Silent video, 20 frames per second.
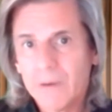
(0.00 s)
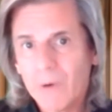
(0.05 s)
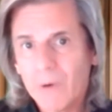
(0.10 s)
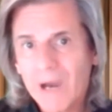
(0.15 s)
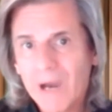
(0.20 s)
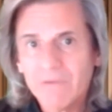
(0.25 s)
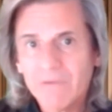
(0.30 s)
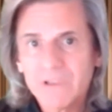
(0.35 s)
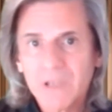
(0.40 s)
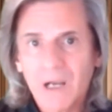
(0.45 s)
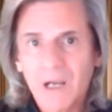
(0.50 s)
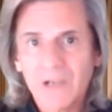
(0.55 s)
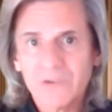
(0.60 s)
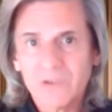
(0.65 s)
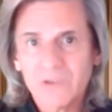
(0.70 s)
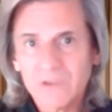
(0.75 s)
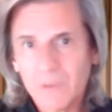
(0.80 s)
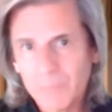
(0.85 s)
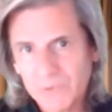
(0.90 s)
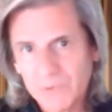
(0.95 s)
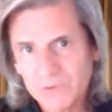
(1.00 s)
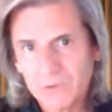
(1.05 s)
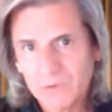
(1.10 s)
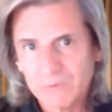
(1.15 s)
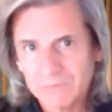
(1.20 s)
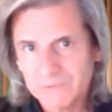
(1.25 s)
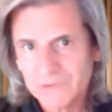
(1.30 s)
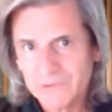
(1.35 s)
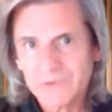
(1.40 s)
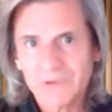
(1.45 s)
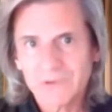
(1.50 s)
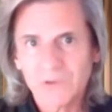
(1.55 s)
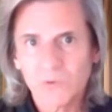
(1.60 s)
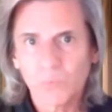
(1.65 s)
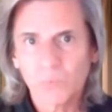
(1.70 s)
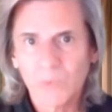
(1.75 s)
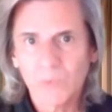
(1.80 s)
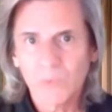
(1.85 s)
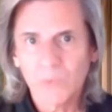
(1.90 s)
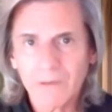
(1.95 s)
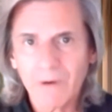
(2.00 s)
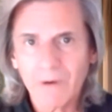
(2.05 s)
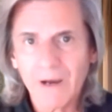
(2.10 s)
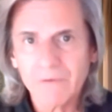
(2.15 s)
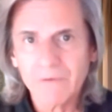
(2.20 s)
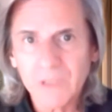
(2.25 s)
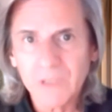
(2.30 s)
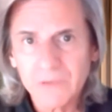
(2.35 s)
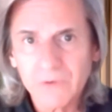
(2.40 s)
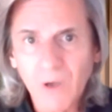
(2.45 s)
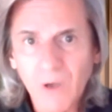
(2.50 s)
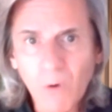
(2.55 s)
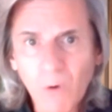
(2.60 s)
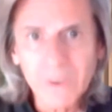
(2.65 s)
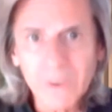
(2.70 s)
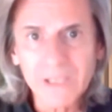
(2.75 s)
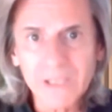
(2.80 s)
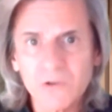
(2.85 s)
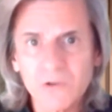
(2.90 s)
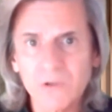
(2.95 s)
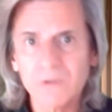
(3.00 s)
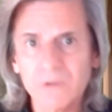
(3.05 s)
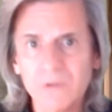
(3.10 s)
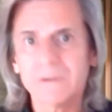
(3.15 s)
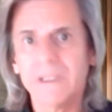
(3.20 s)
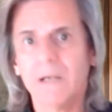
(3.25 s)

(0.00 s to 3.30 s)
were advertising up until just this week, they were advertising, oh, get your